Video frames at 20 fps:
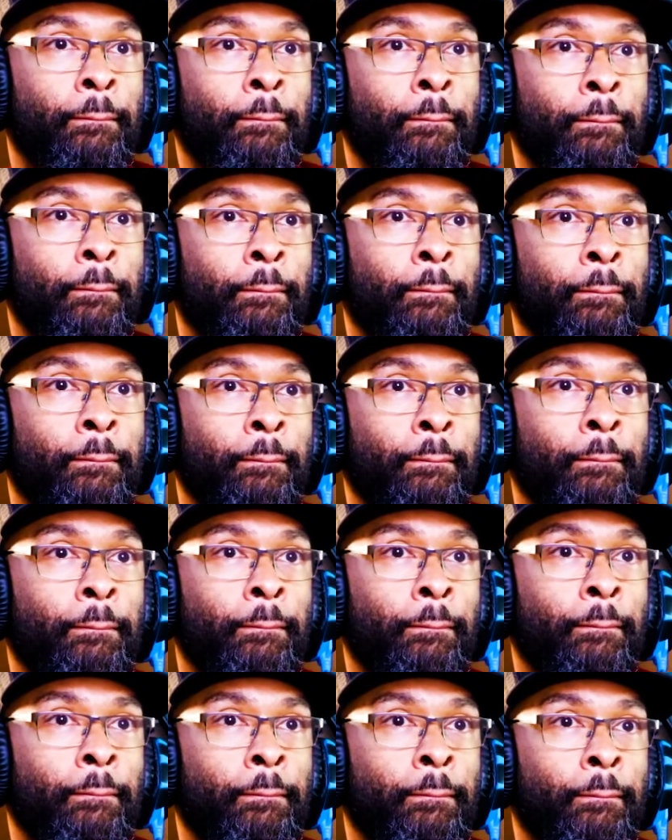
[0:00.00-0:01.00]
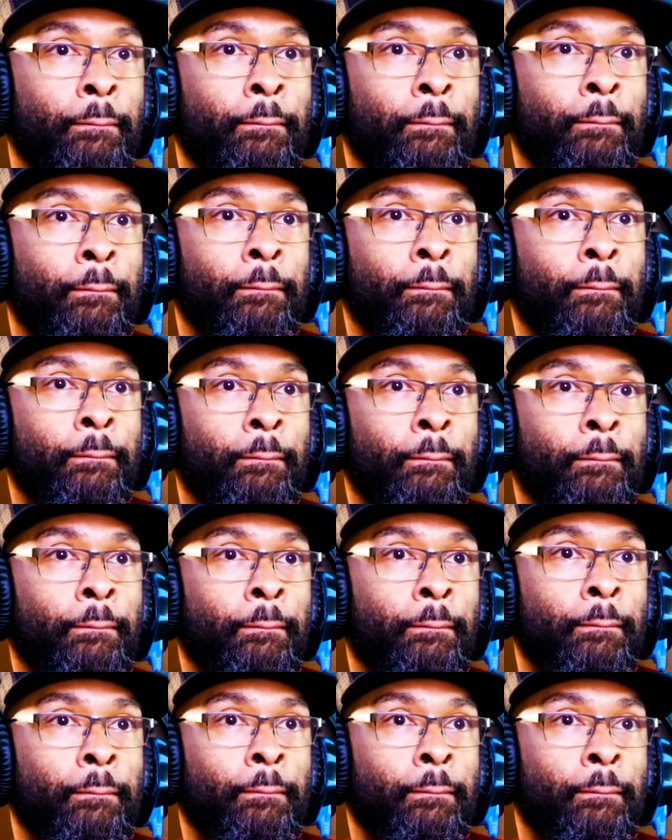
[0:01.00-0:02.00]
Bunch calls themselves
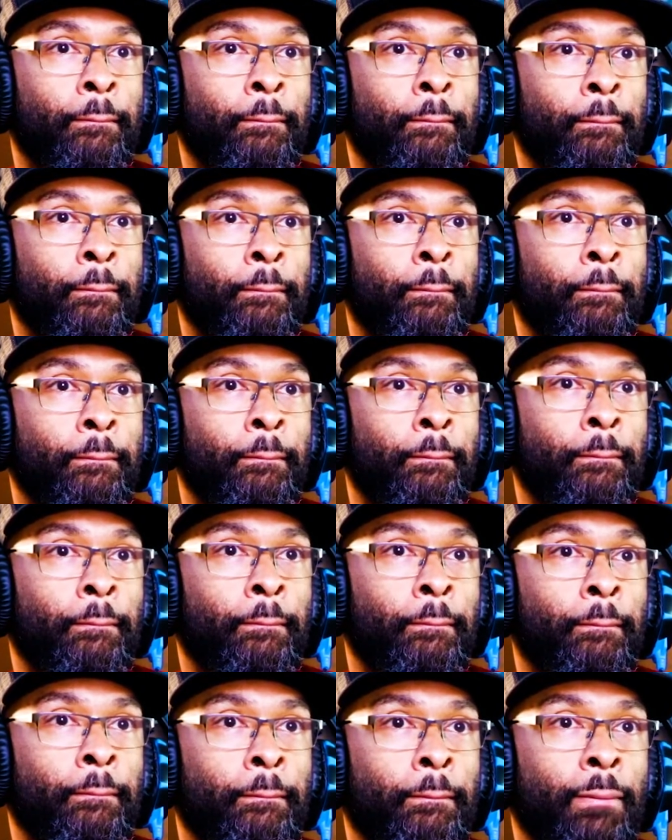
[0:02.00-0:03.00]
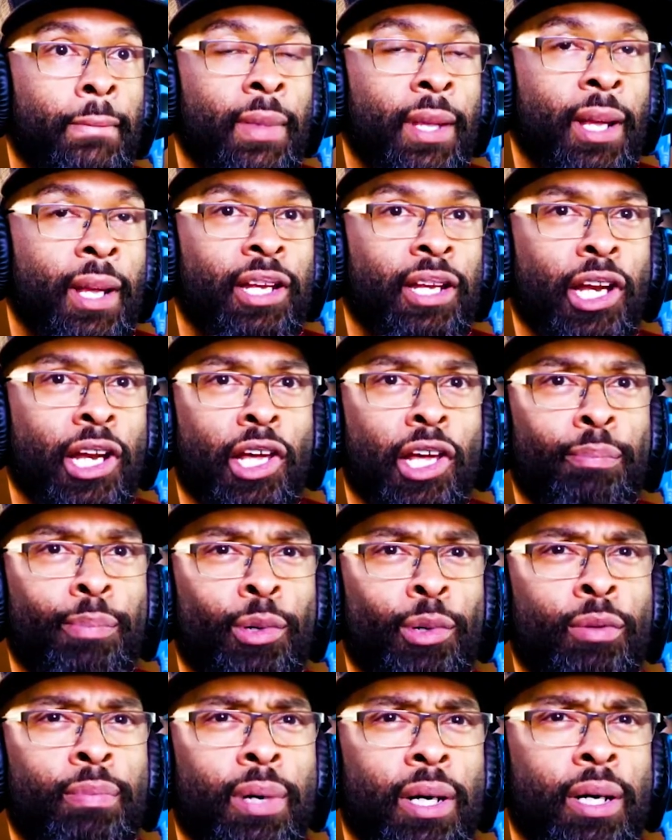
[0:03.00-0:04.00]
the Lumumbas. The
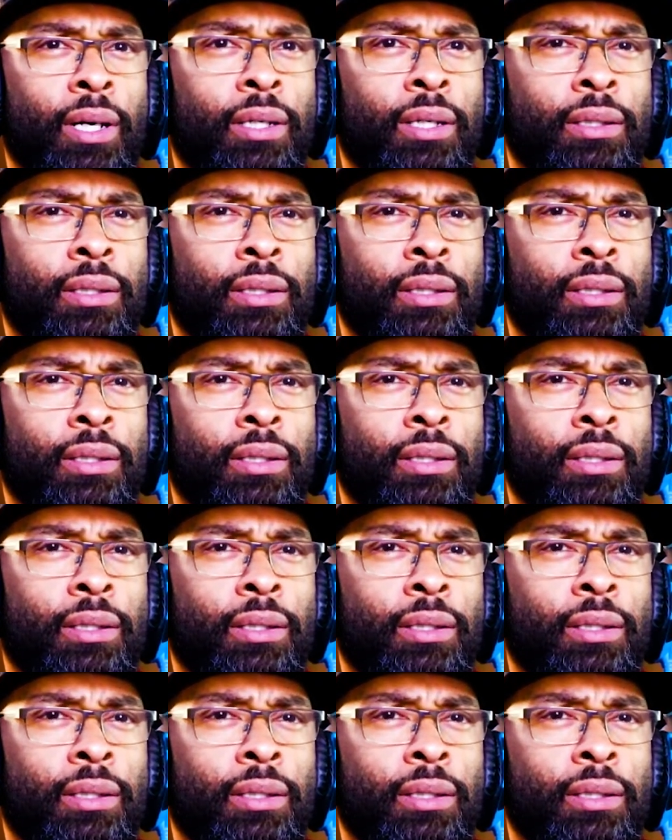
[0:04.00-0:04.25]
Lumumbas?